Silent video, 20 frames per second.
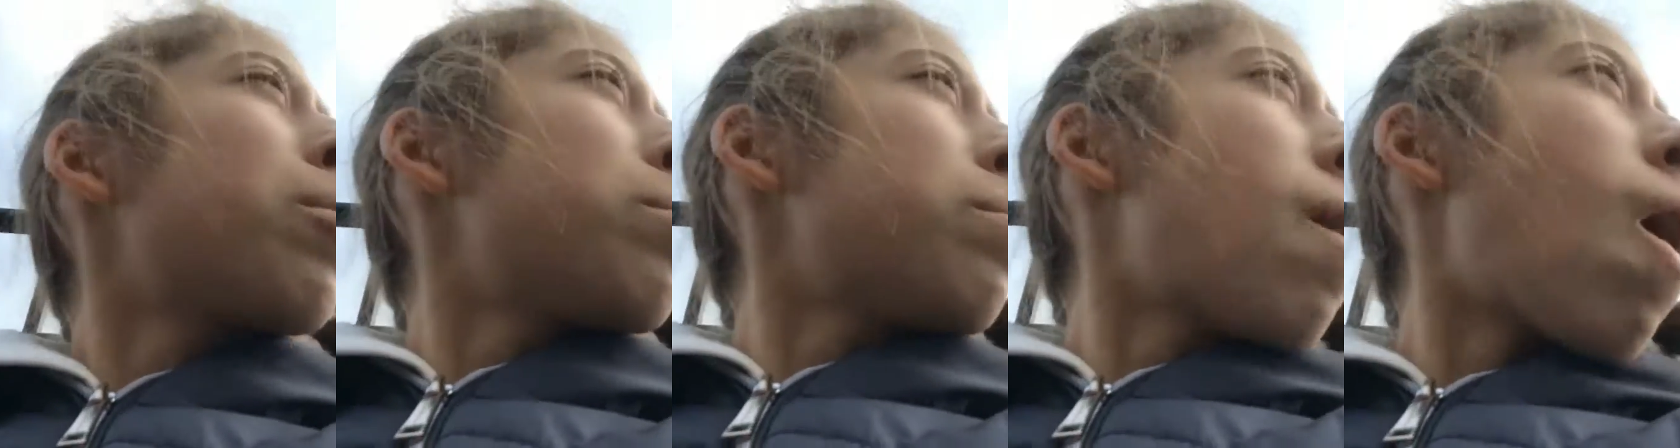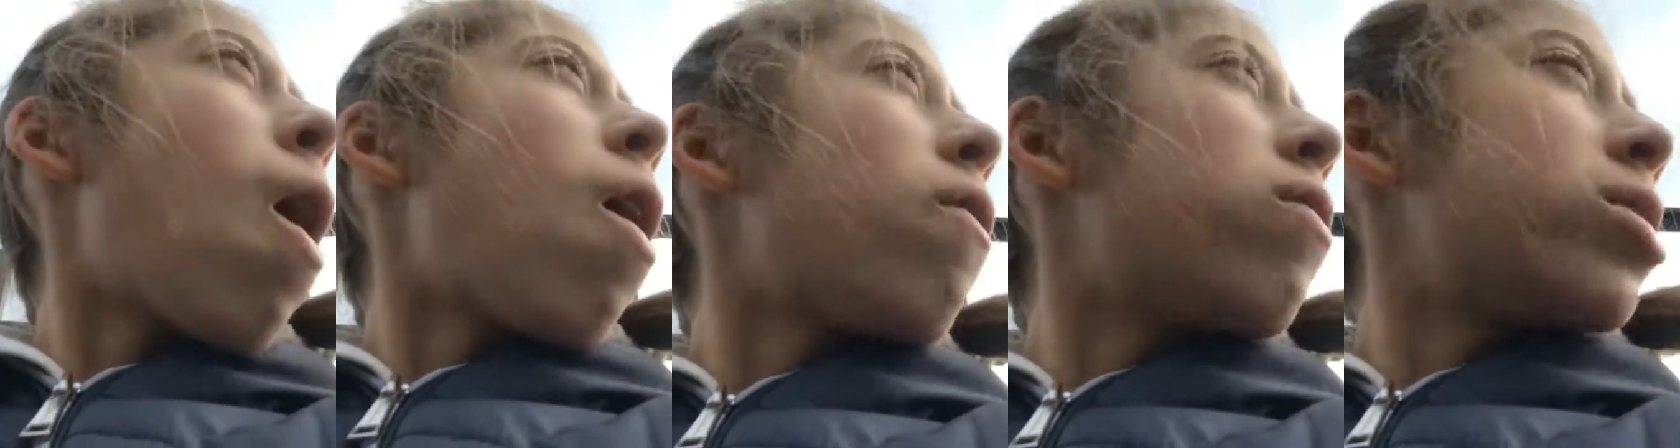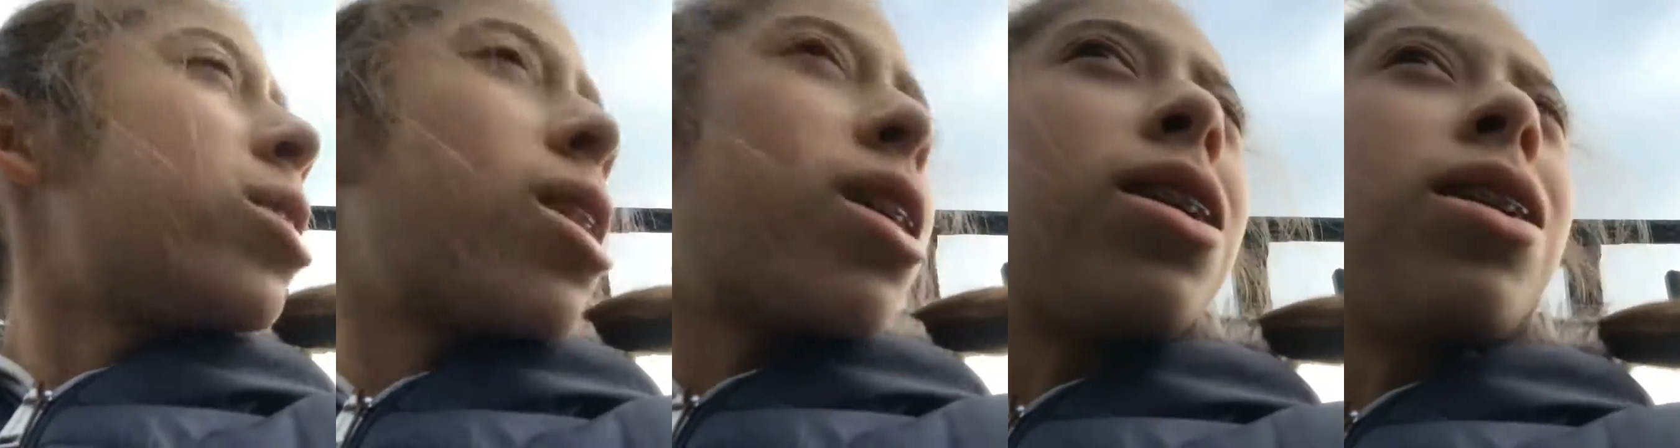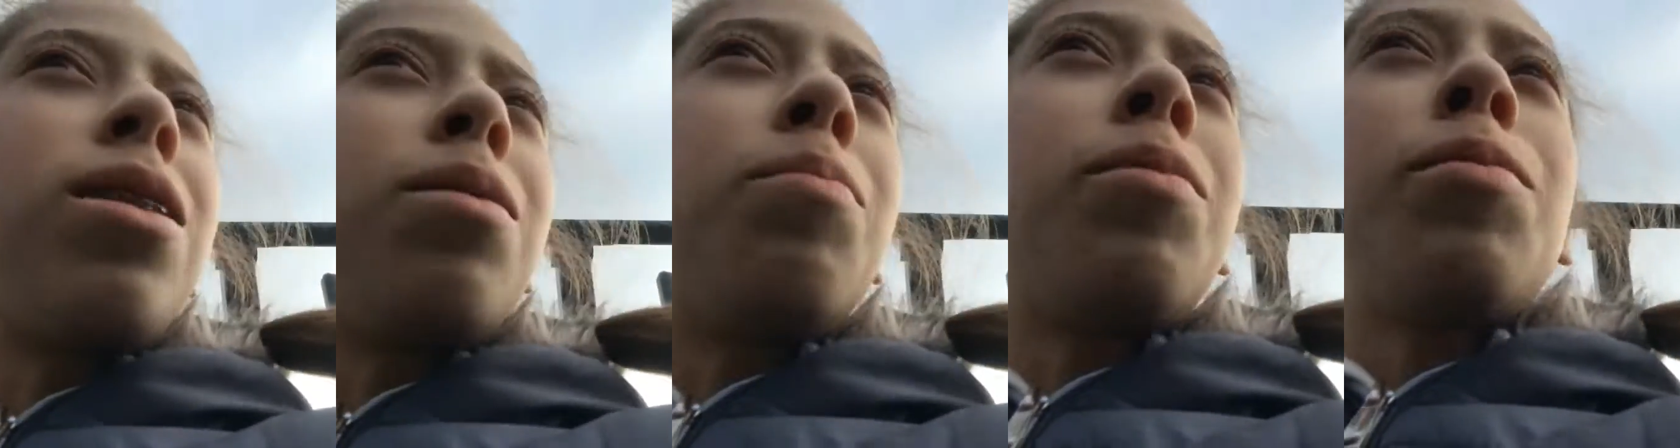come all of a
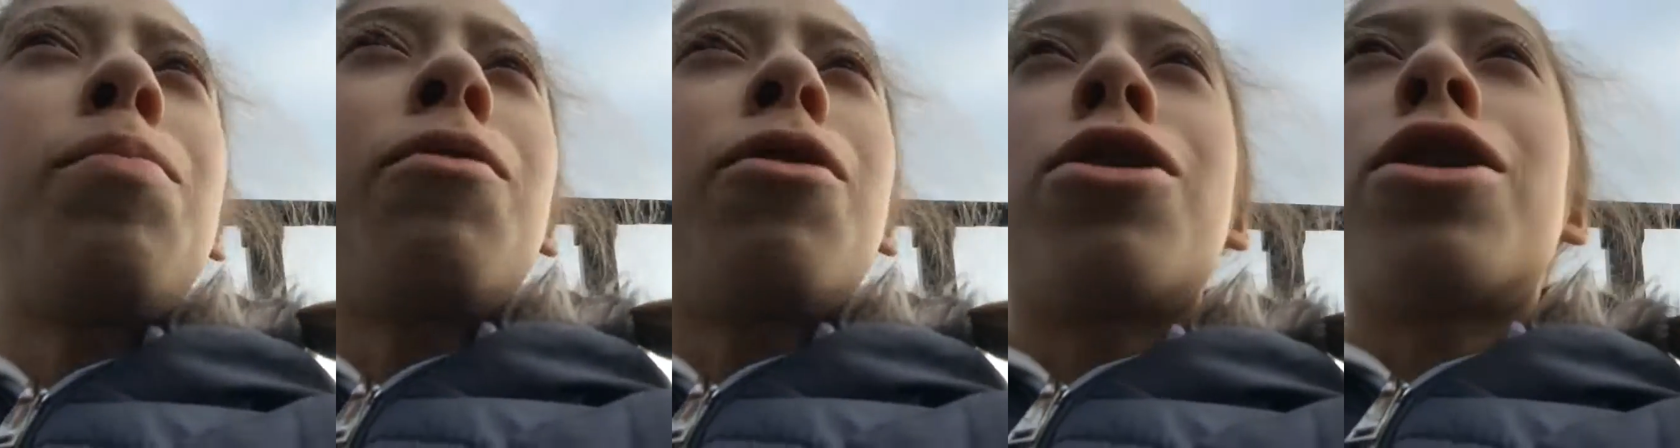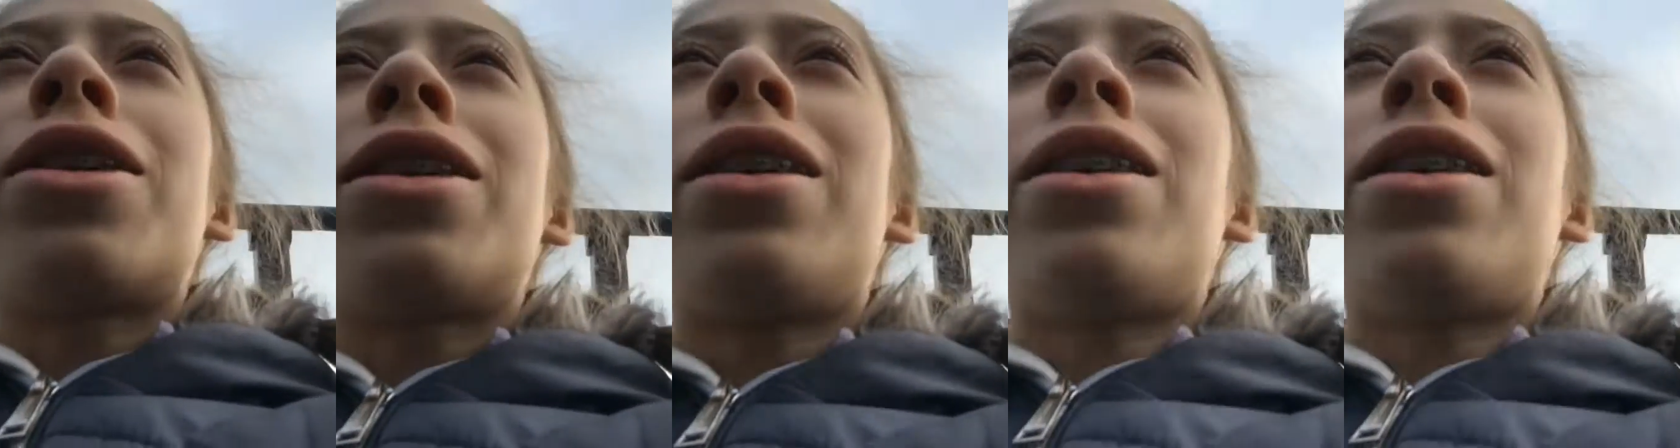sudden people are